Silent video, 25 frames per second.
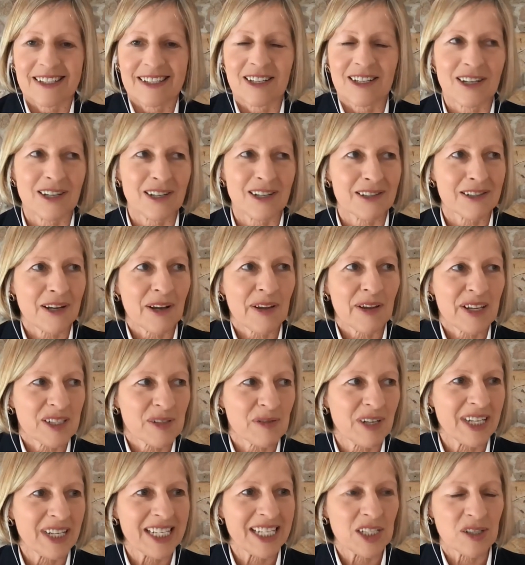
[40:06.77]
Oh, God,
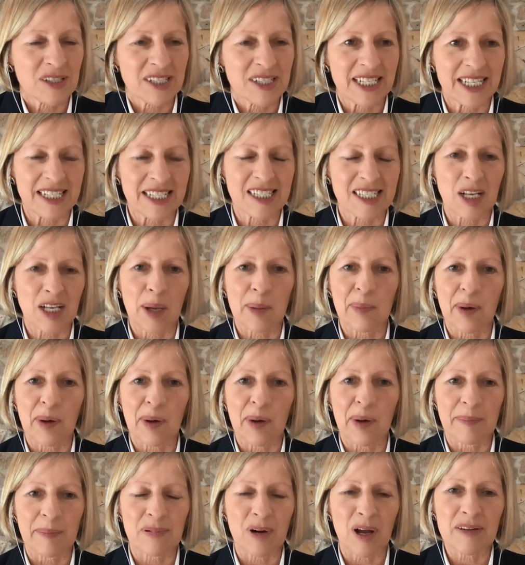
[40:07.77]
that's really interesting. So my
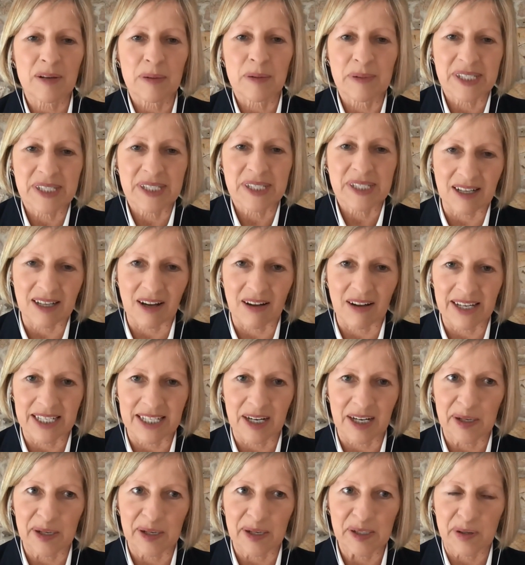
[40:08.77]
brother was
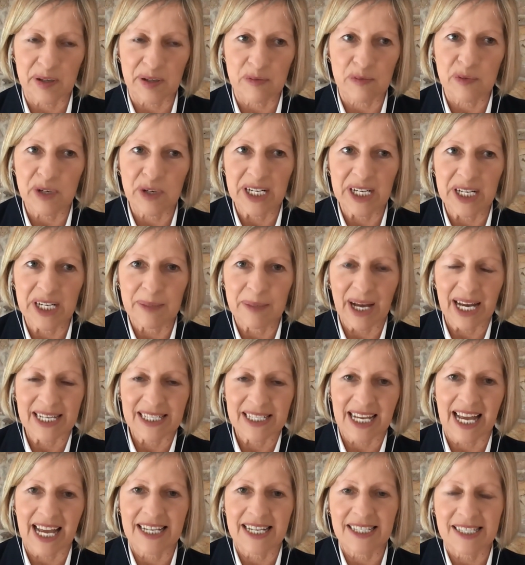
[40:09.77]
diagnosed with a really
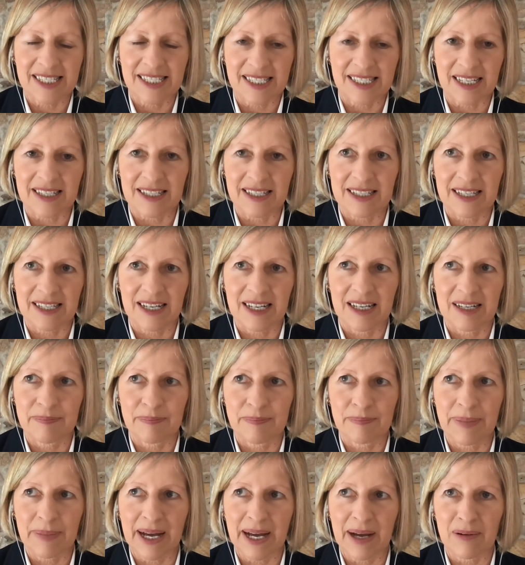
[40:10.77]
bad cancer
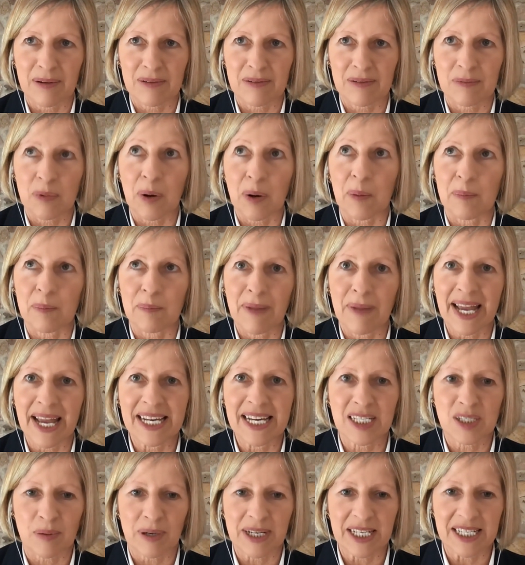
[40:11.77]
about, well,
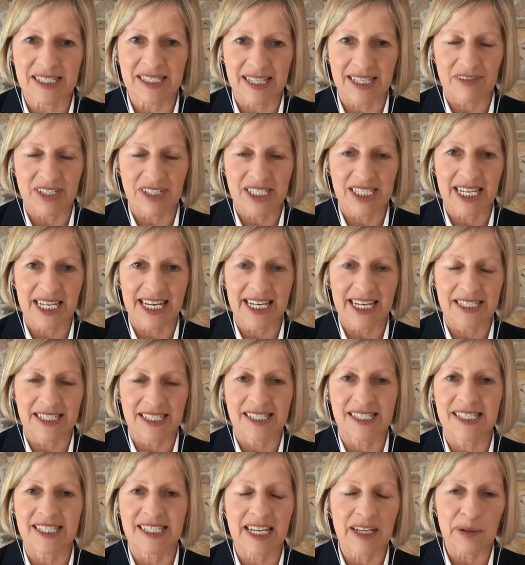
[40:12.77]
May twenty seventeen,
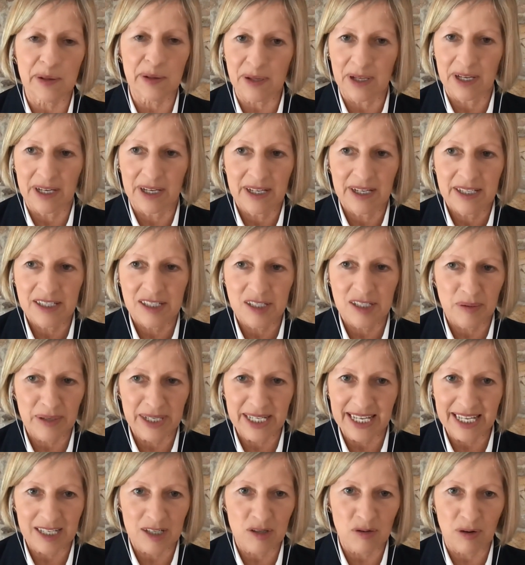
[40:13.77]
still doing
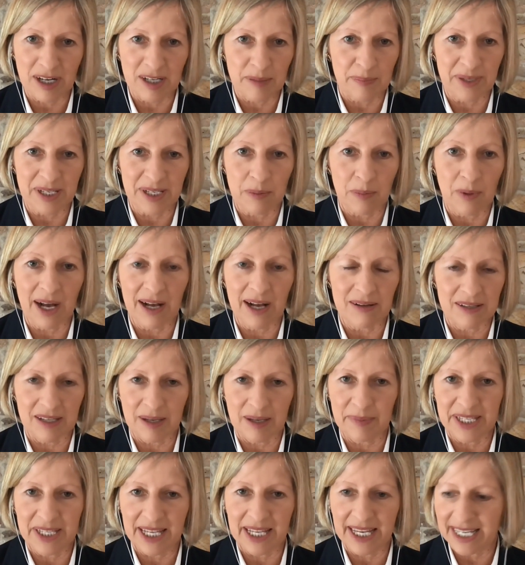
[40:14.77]
incredibly well.
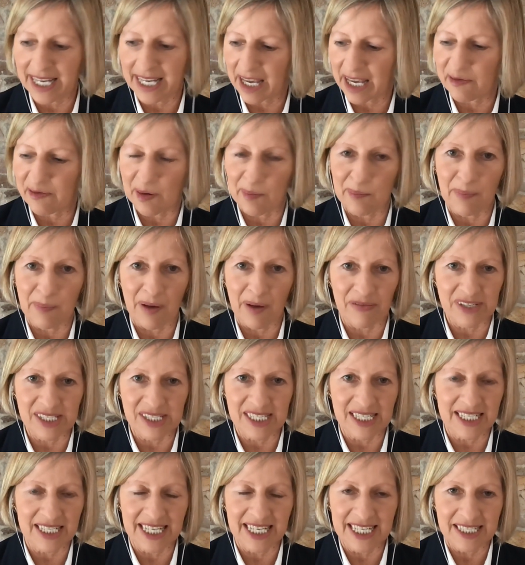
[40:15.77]
I mean, they gave him months
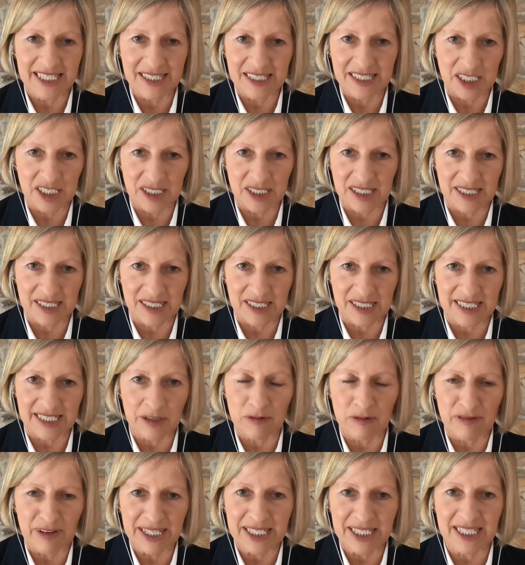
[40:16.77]
and he's just
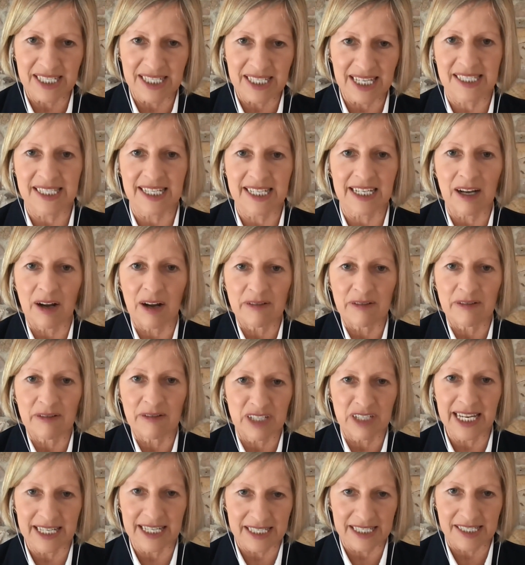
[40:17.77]
still fantastic after
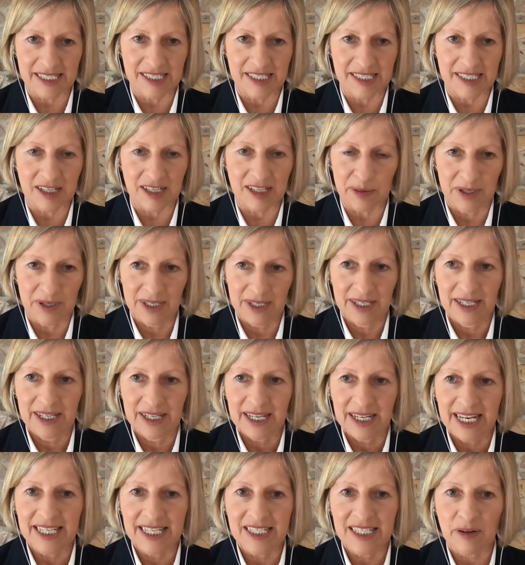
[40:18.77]
years. So
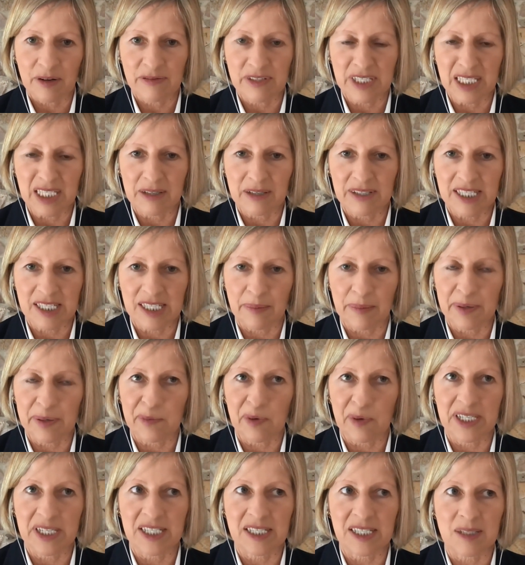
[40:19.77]
he's obviously doing something
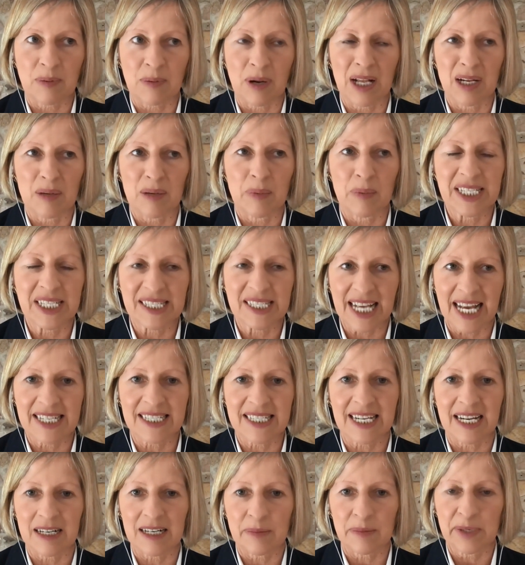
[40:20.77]
right as well. And we sat
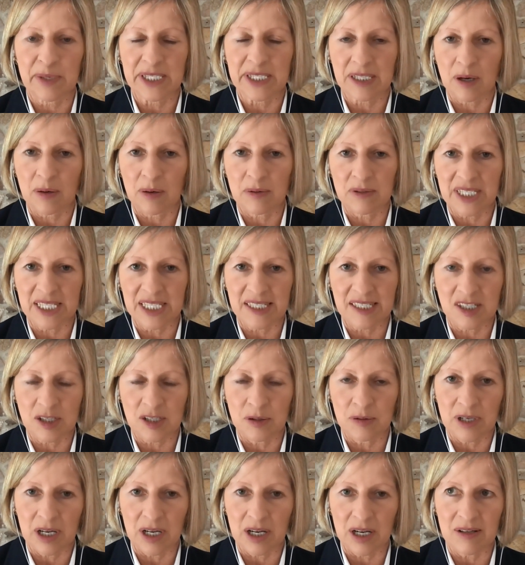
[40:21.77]
down and we told his
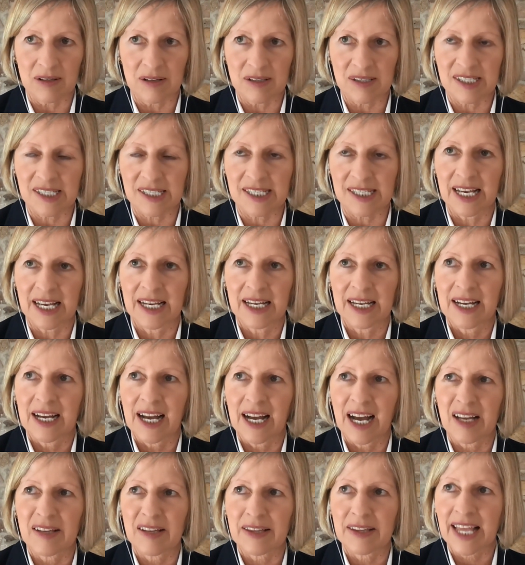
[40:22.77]
two girls,
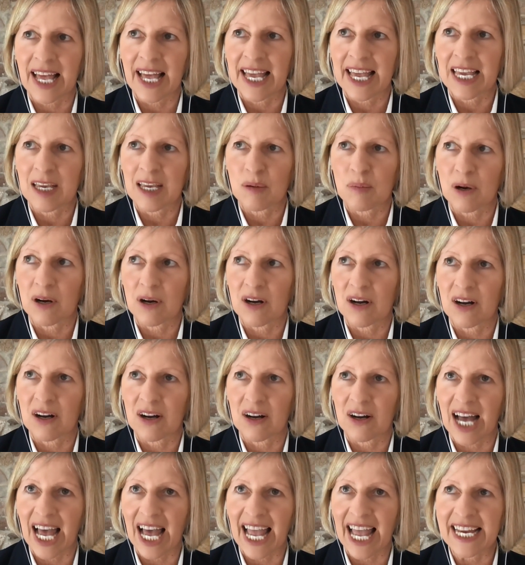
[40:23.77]
and they
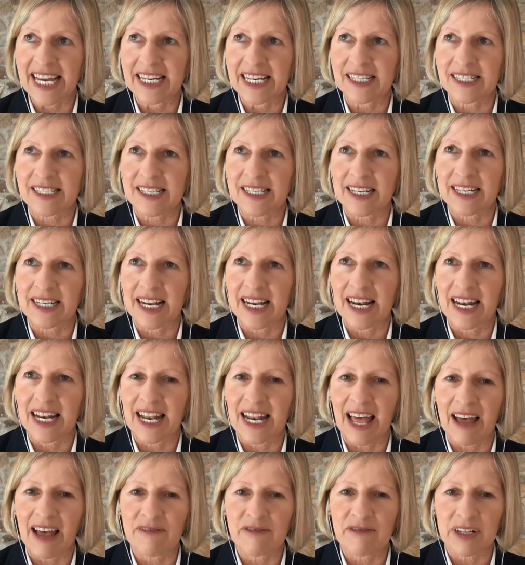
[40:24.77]
were eight and
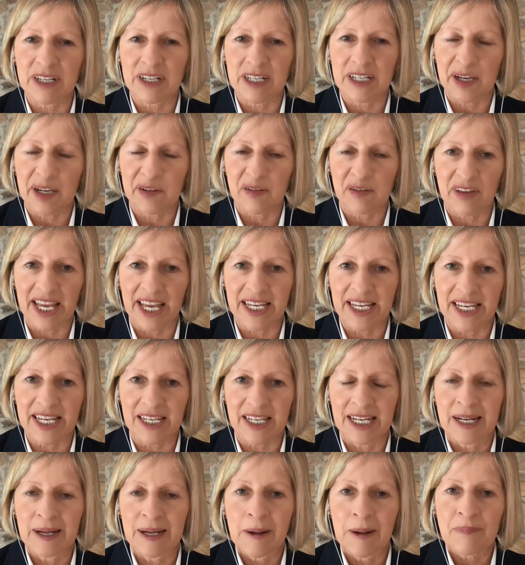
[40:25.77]
eleven, I think.
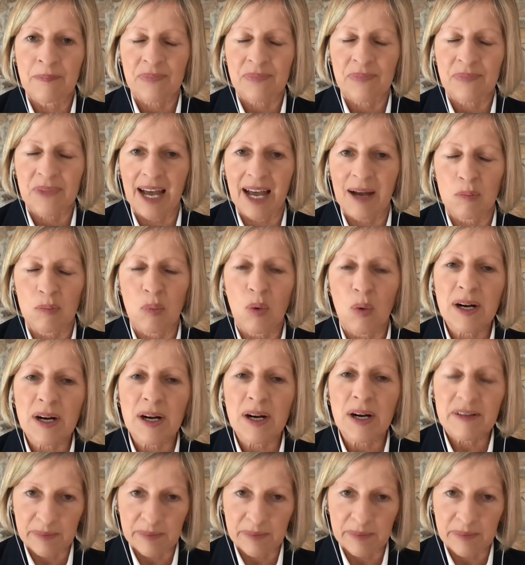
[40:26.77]
And one of